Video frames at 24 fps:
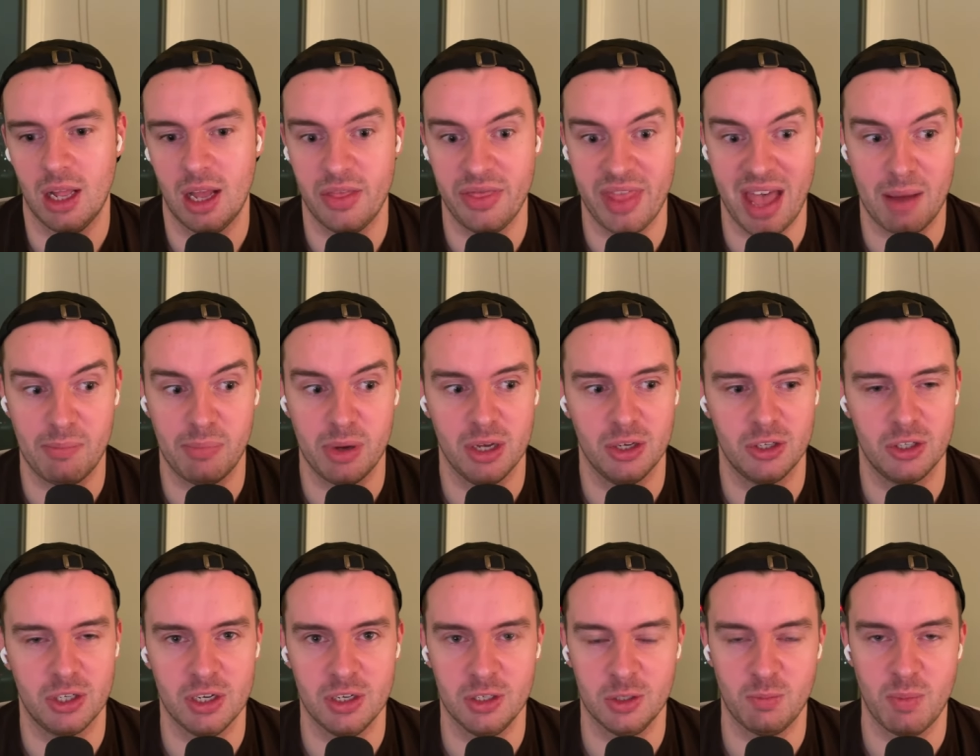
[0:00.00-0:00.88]
And that
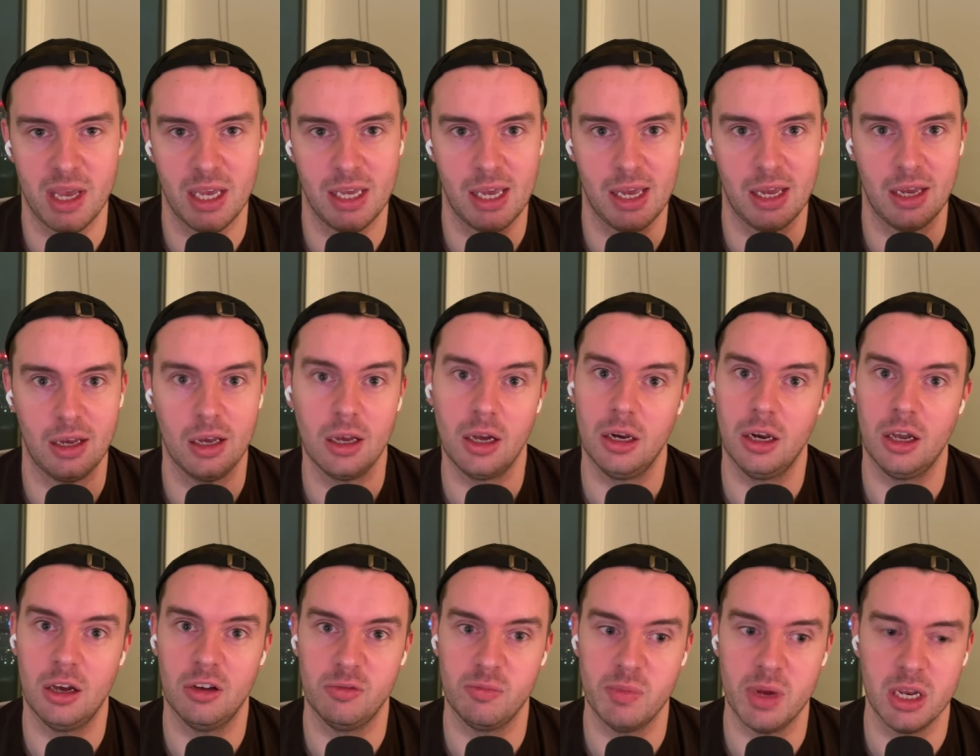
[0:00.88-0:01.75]
person is making a
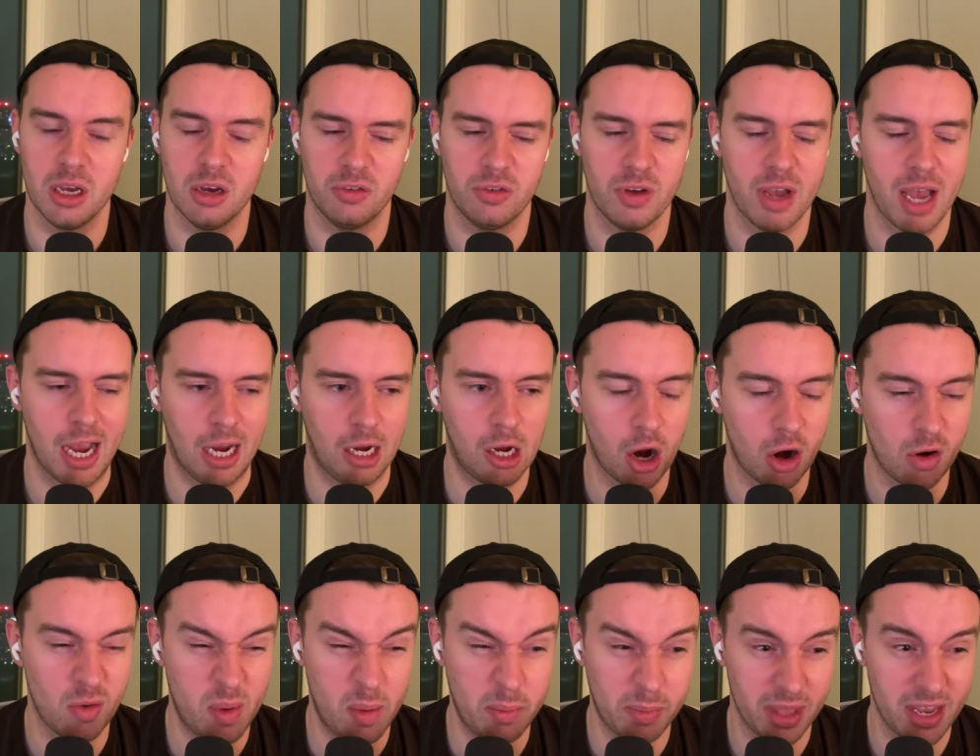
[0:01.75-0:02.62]
lot of money off it. I can't
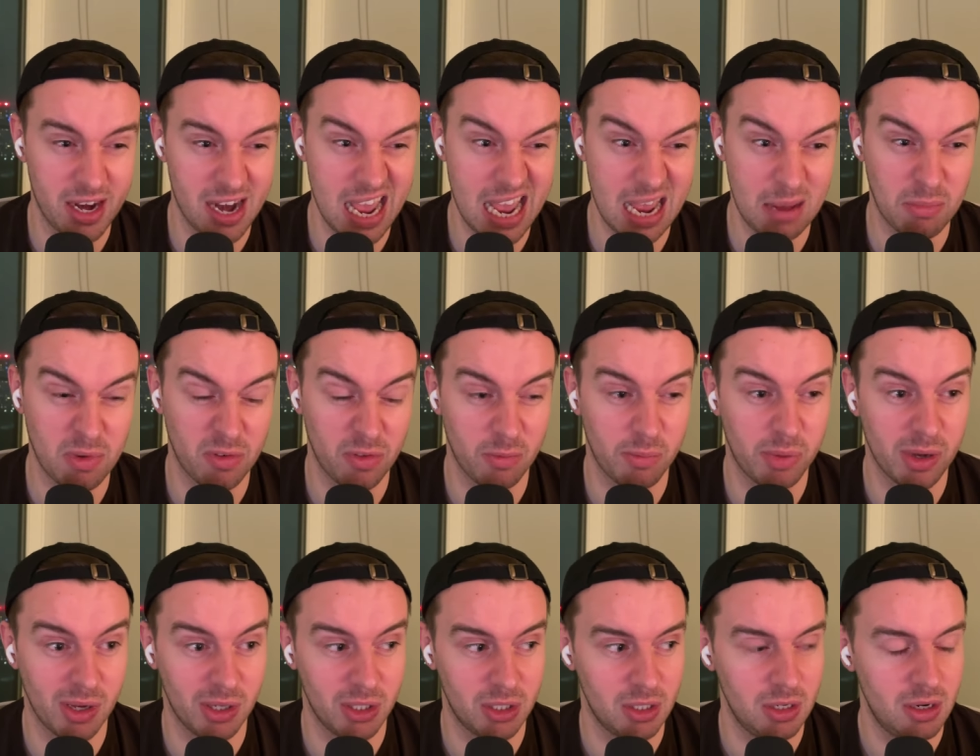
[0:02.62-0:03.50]
remember the name of the
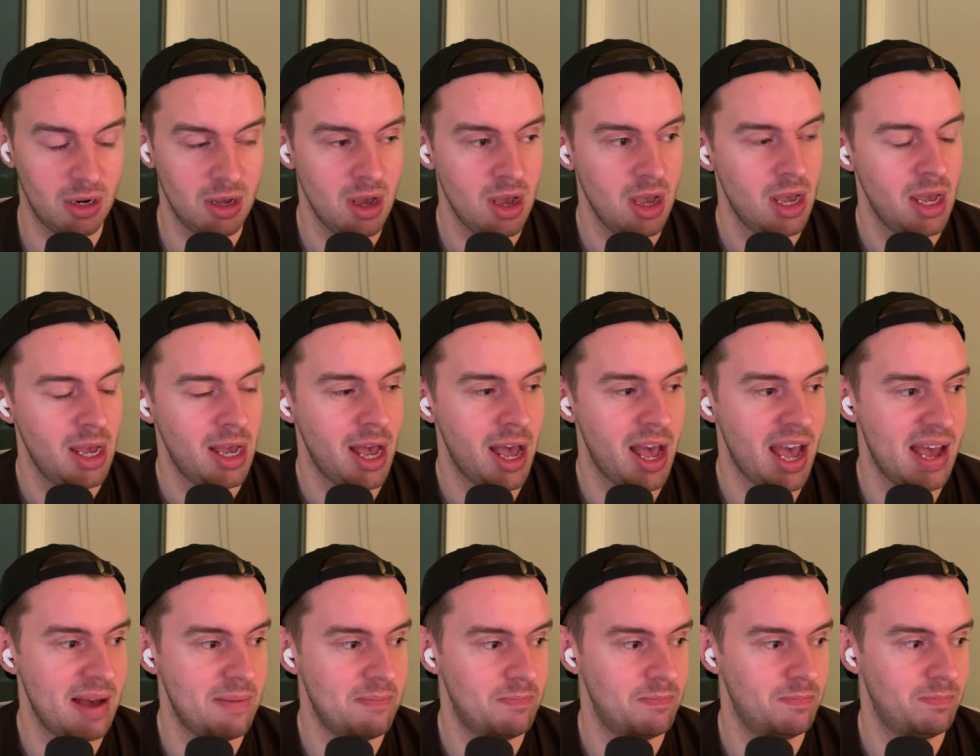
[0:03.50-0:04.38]
person,
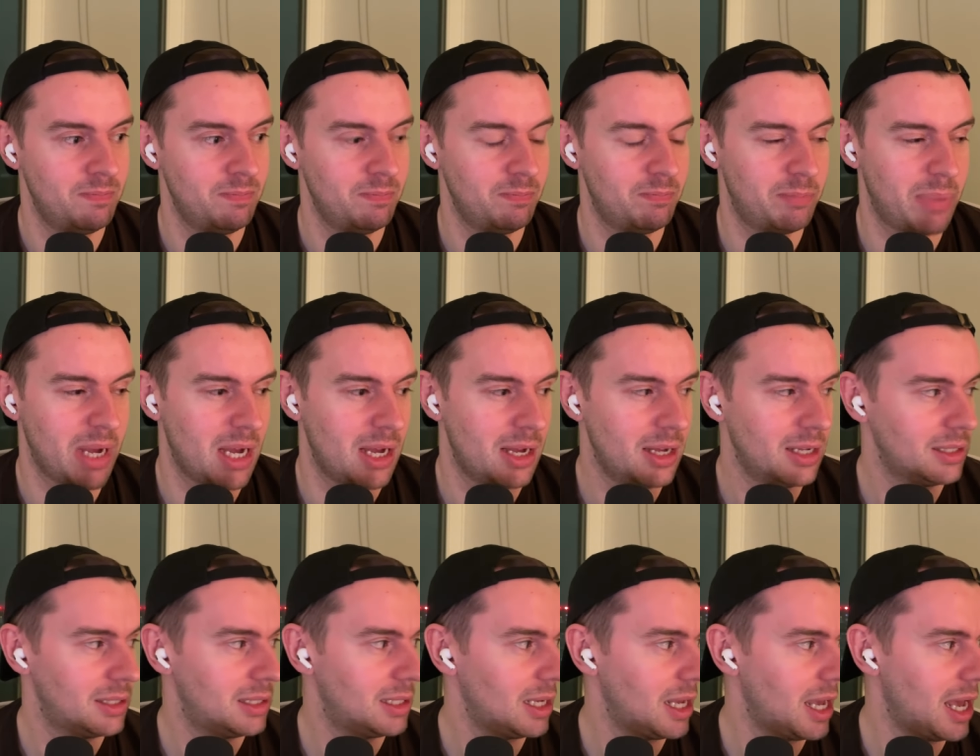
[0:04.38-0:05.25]
um,
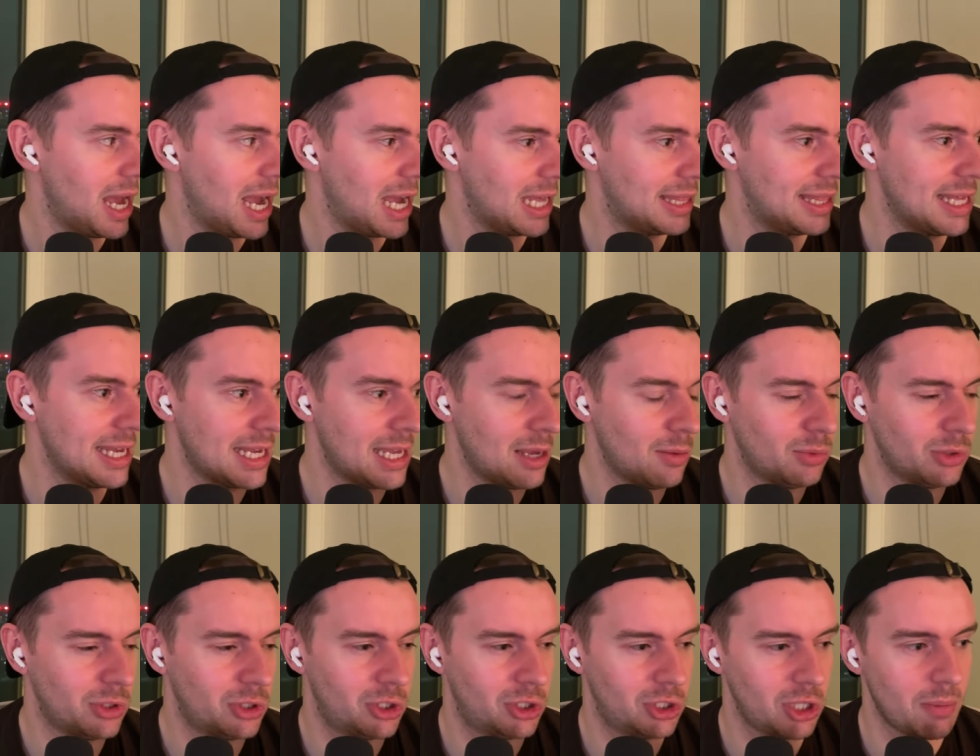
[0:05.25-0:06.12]
but I think it
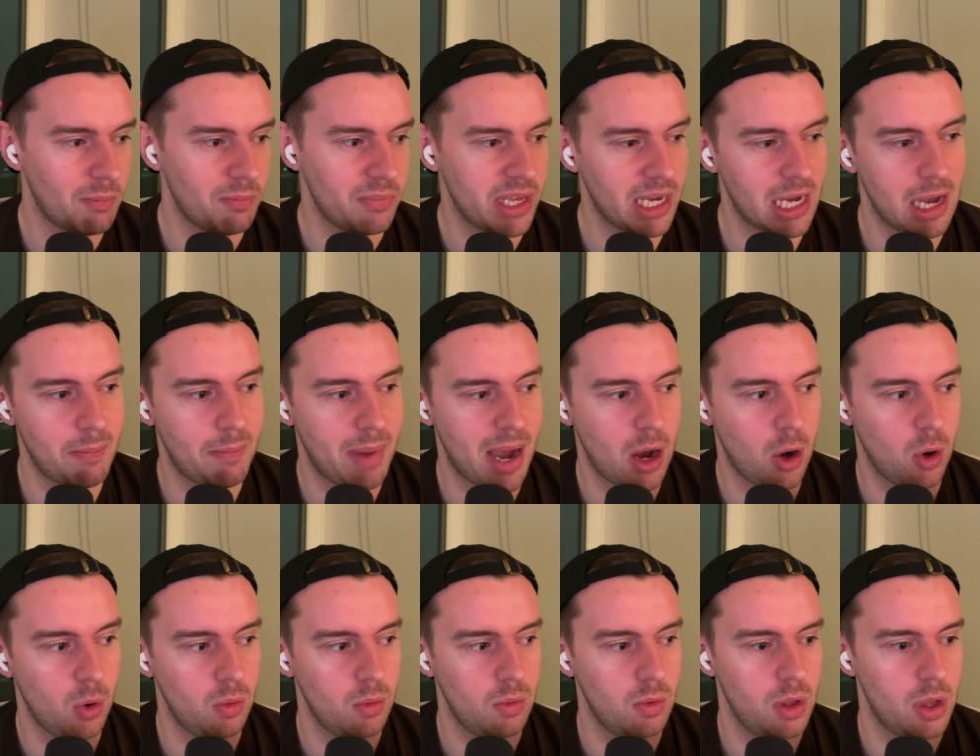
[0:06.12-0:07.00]
was something
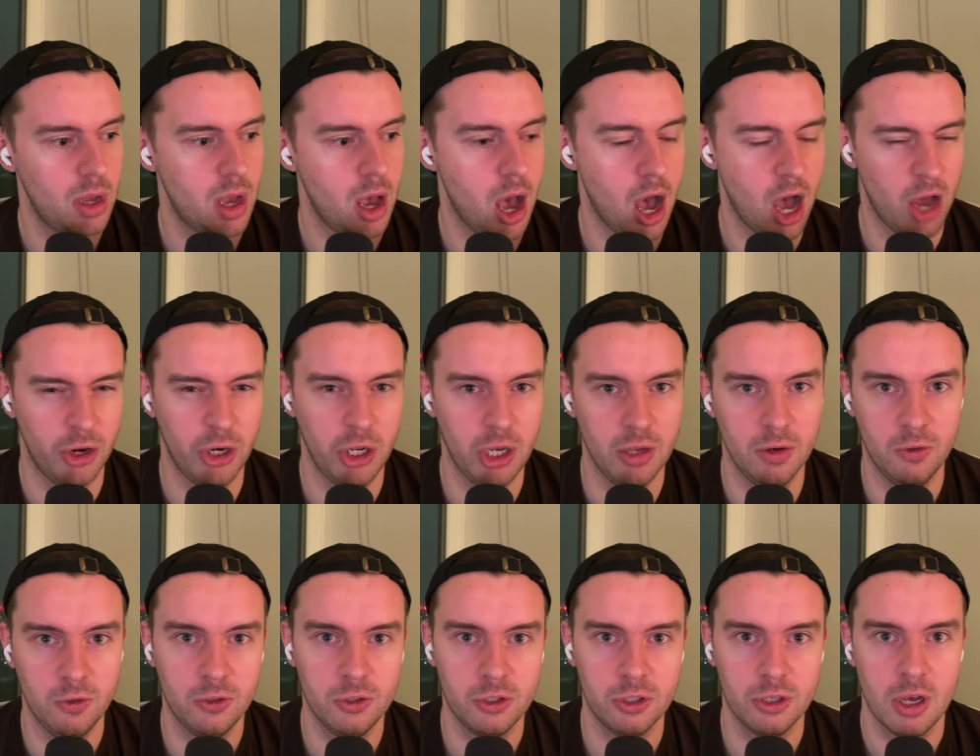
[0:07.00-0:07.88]
about
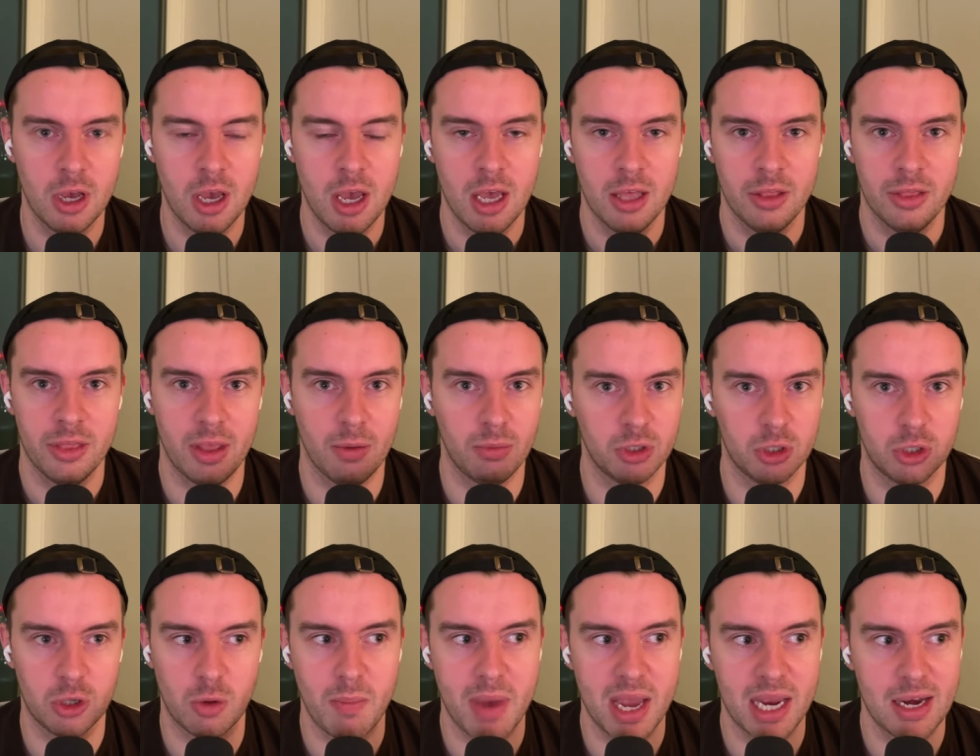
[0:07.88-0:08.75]
onions there was a
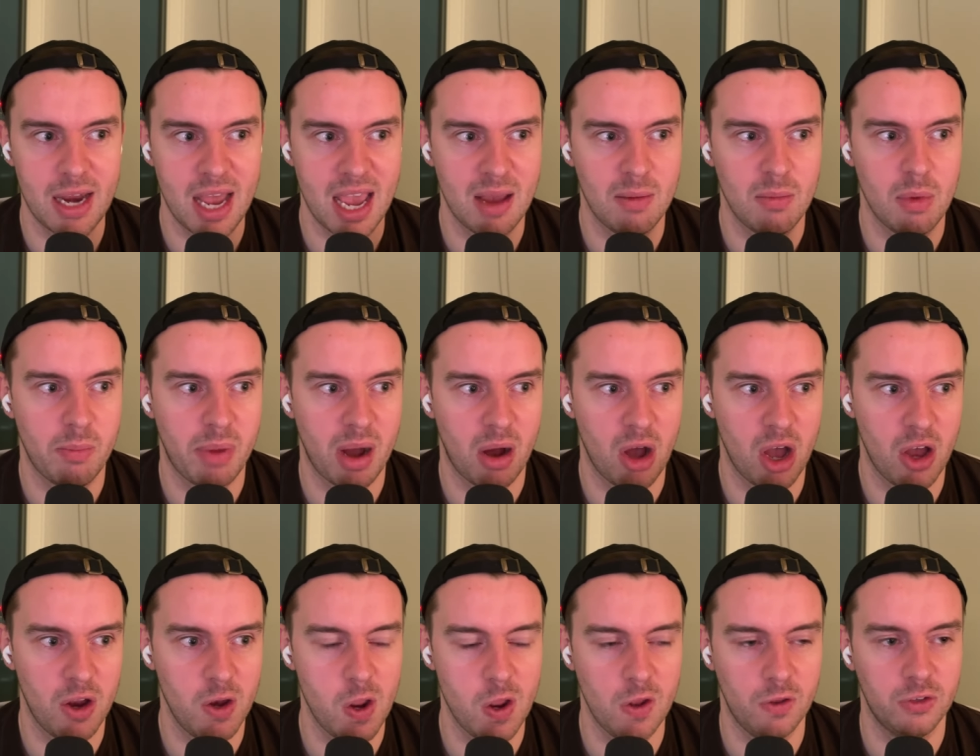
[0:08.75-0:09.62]
domain name about
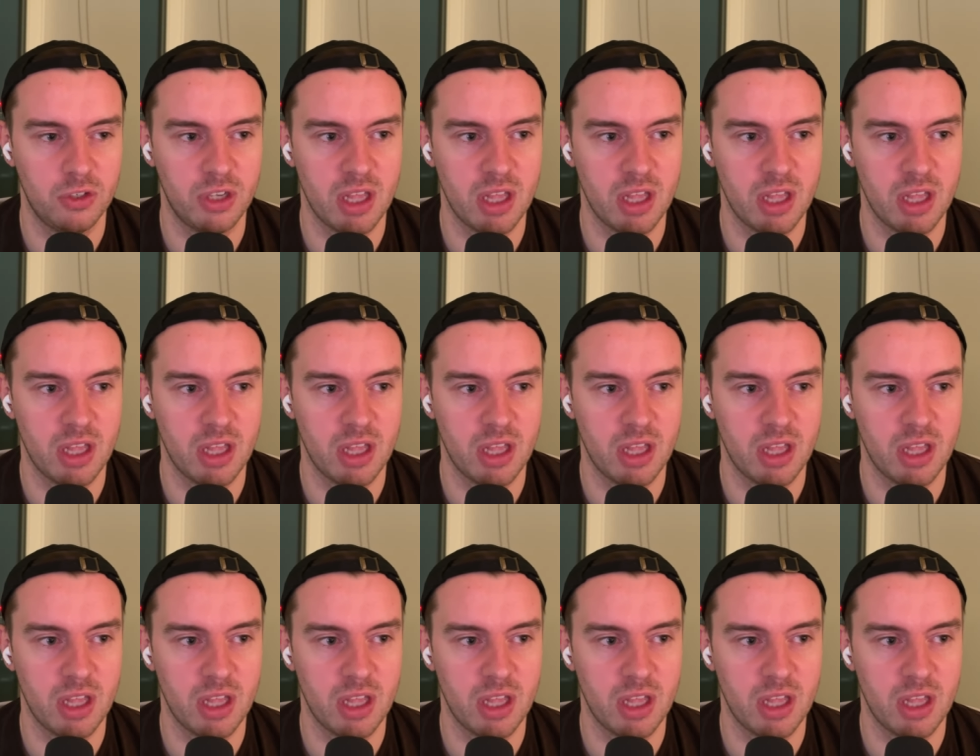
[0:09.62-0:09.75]
onions.